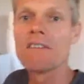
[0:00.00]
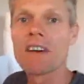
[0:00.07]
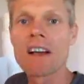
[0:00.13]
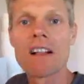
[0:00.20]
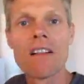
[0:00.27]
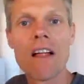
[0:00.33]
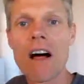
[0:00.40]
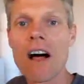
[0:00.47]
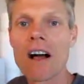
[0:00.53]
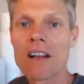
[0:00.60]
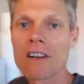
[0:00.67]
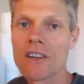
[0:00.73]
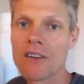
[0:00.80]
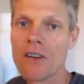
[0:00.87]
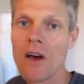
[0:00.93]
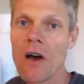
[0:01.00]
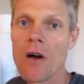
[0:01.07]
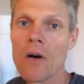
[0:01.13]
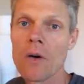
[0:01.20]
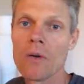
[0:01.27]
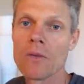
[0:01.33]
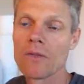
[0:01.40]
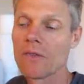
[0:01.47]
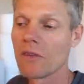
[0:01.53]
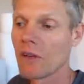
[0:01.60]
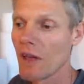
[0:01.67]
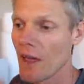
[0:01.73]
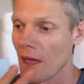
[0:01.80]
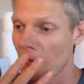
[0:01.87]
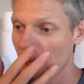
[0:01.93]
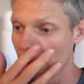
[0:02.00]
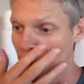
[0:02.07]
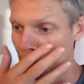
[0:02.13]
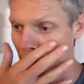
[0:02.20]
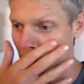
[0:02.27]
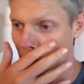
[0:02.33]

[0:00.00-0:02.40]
of a clogged nose and